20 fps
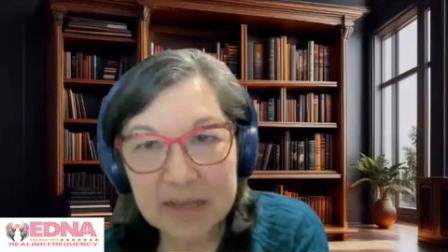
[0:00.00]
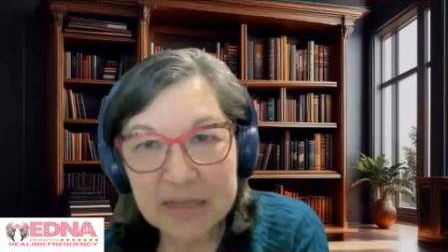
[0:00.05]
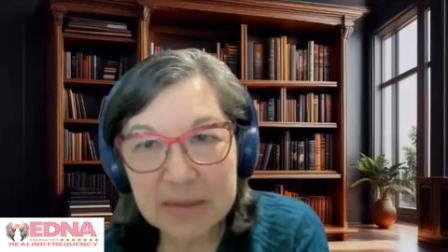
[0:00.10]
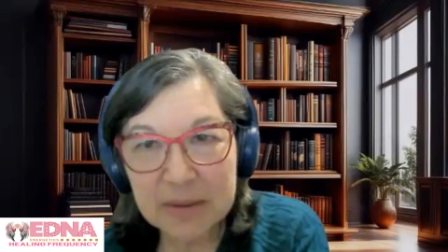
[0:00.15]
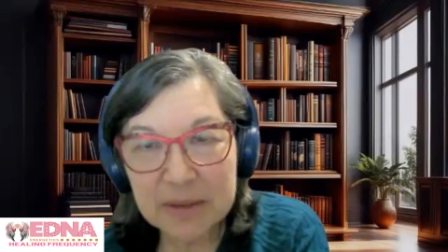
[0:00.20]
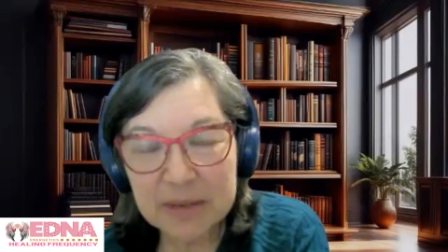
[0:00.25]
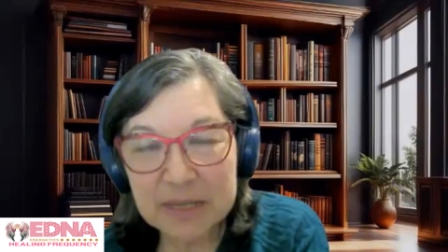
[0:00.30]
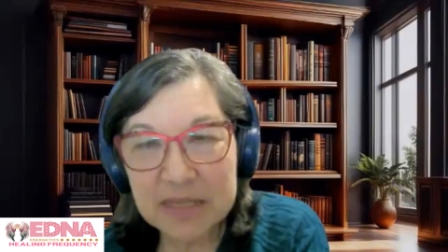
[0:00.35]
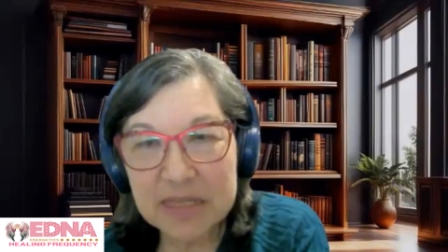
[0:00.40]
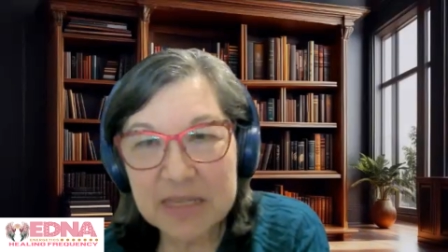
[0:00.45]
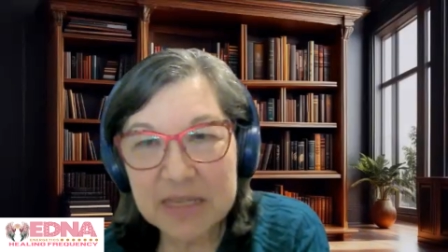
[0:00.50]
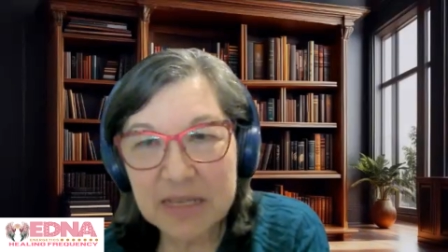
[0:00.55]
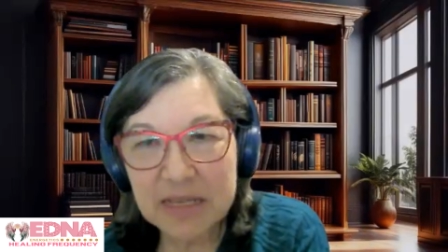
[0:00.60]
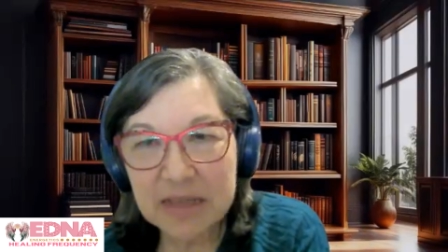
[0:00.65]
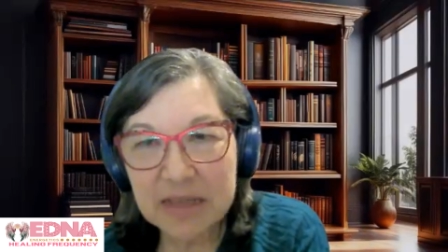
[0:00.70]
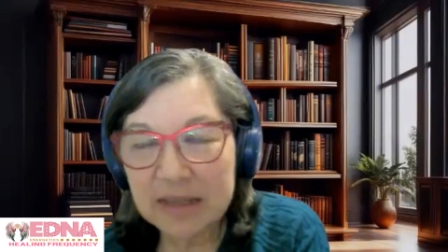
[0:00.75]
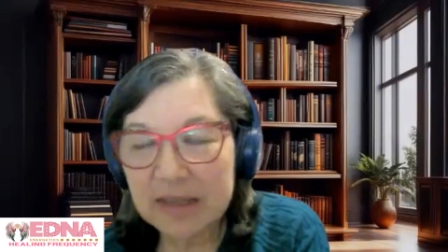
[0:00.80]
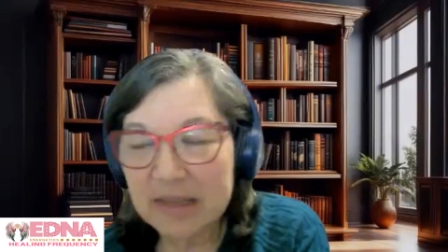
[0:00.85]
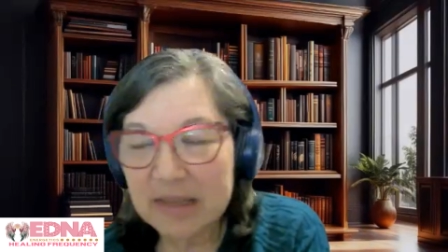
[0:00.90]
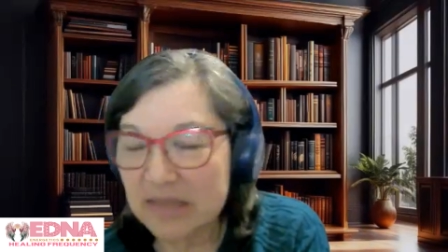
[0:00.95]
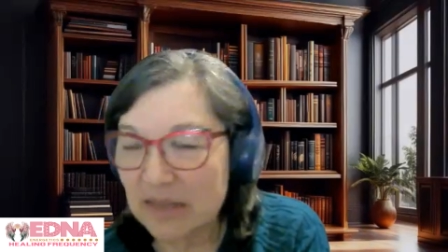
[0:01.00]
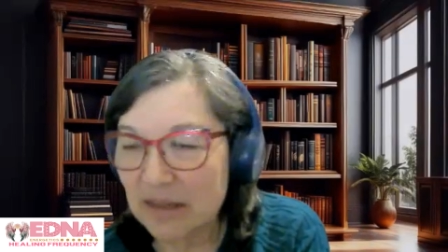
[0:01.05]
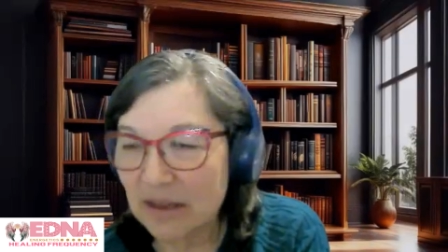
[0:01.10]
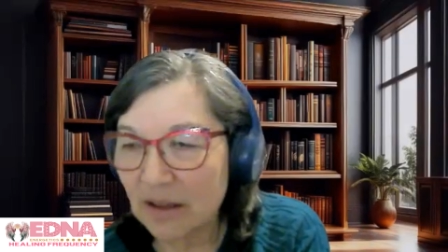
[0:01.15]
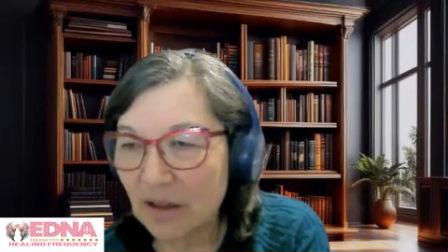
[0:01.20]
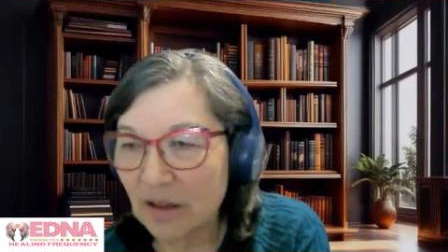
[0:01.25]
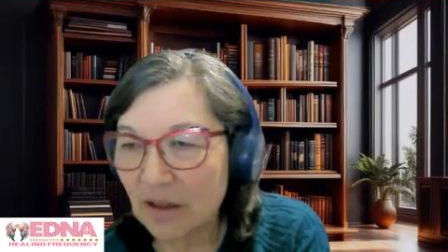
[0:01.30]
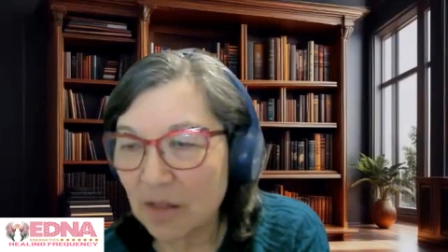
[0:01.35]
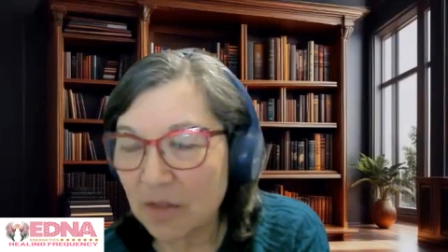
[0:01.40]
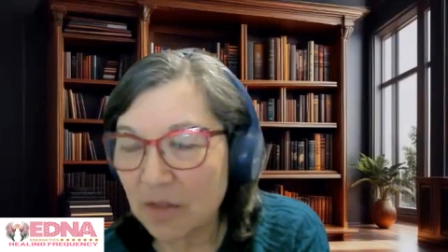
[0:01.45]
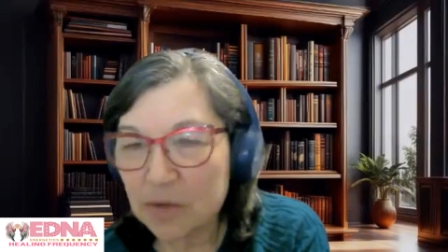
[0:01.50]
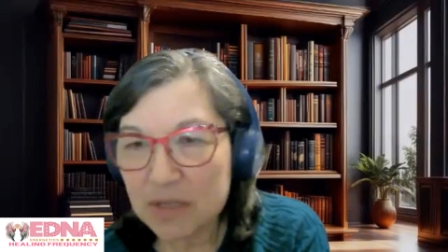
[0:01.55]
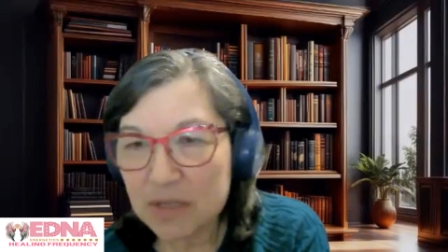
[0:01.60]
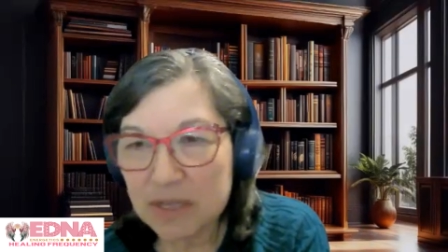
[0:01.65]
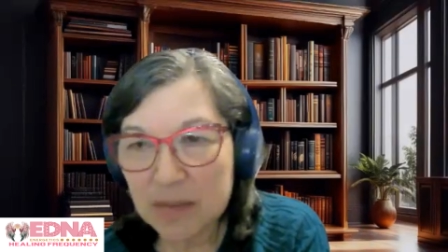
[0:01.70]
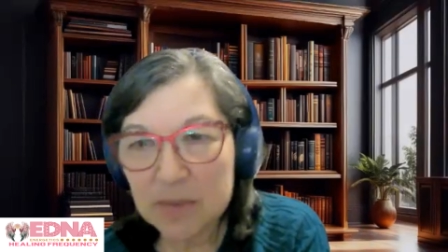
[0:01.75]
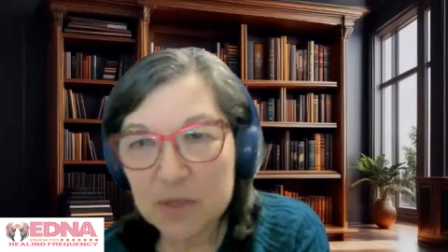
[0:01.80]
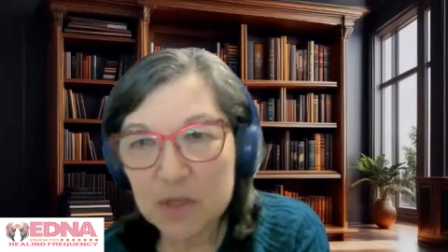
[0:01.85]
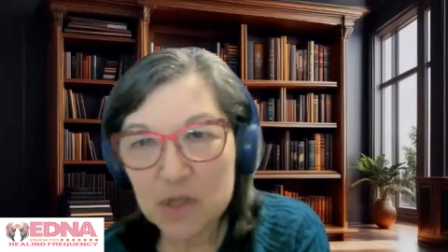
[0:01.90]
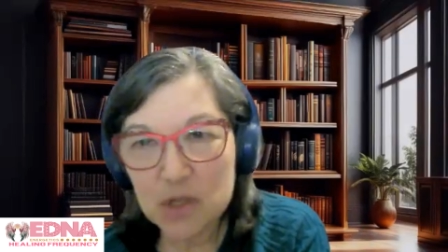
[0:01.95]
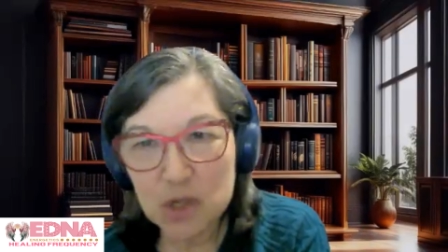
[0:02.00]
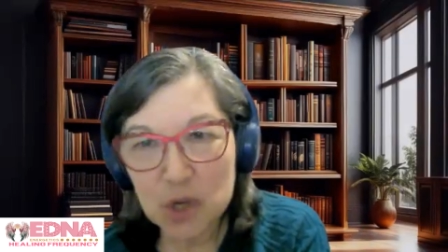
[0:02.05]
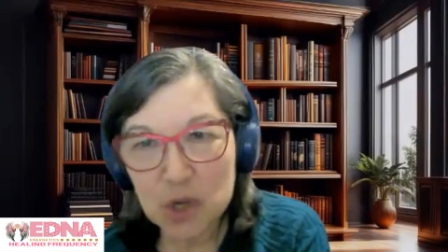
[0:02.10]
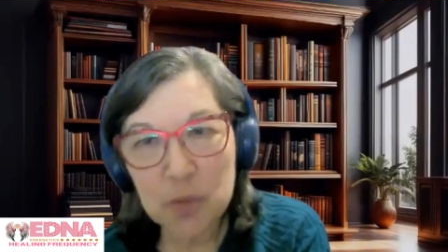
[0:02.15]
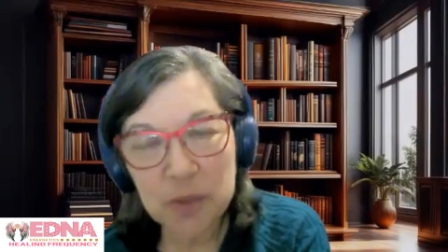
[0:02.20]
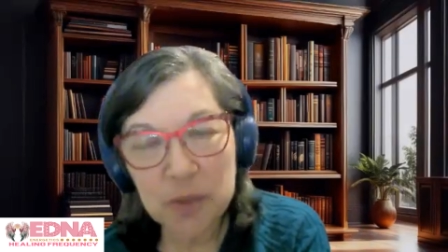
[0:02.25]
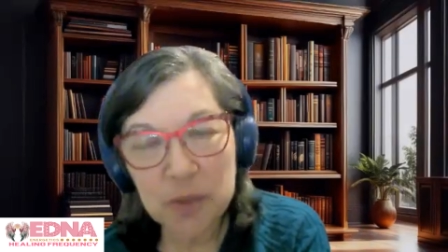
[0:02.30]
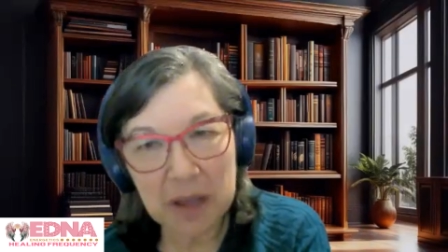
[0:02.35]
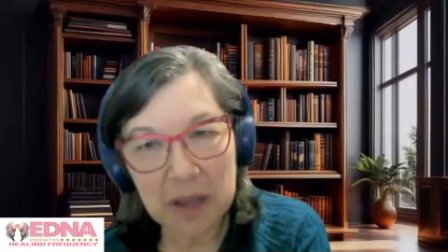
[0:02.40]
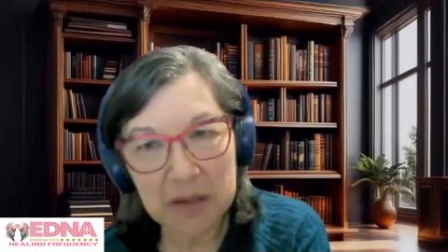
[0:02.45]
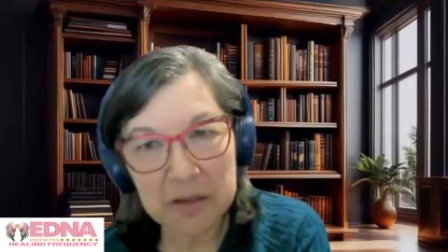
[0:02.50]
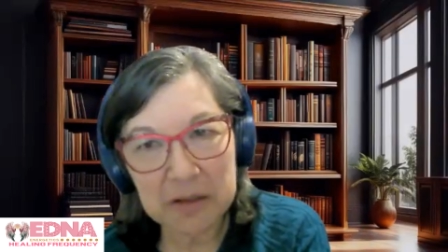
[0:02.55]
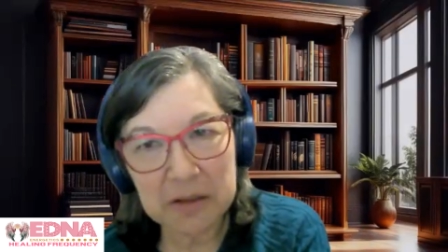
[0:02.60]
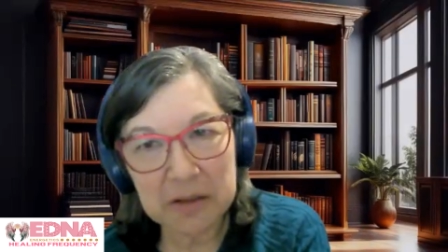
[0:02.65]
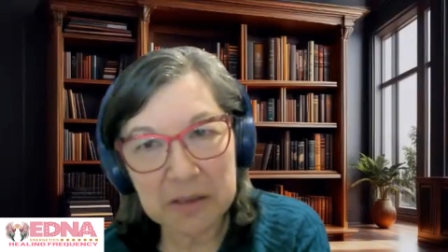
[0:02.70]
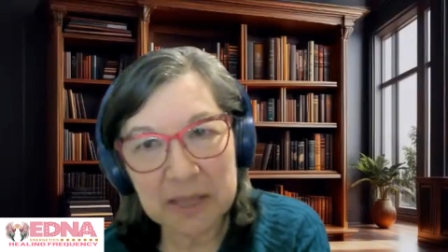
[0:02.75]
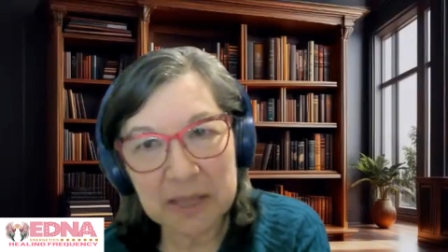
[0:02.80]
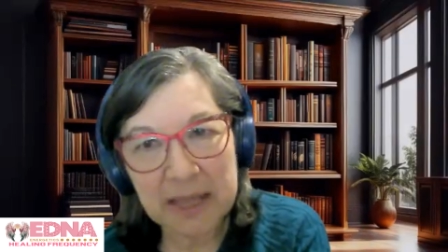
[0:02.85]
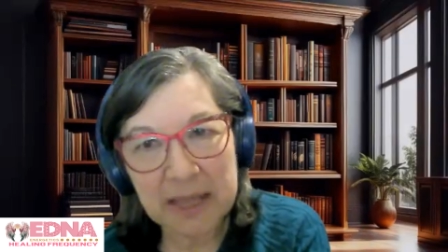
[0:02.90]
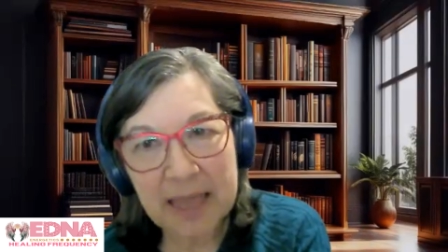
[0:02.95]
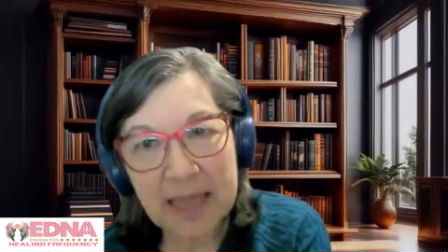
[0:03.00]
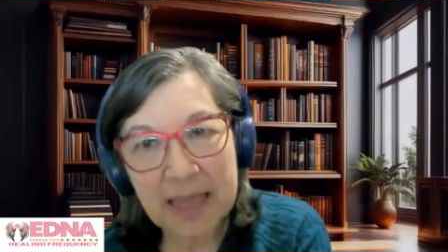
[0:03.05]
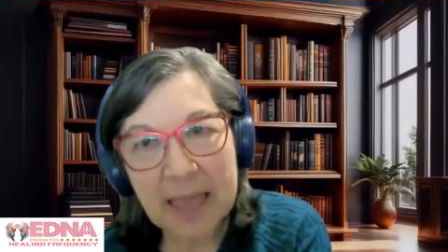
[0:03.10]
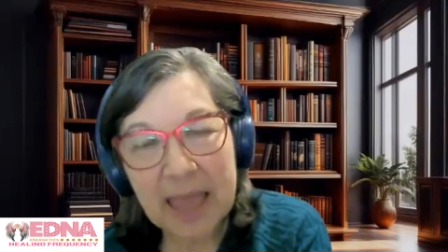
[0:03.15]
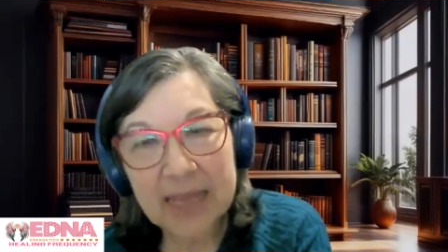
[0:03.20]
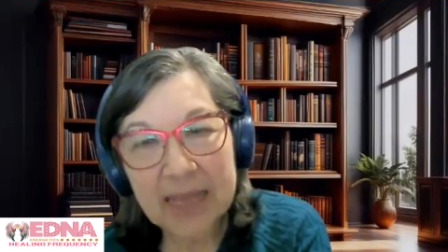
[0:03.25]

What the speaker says: is a author. His name is Joe McGonigal.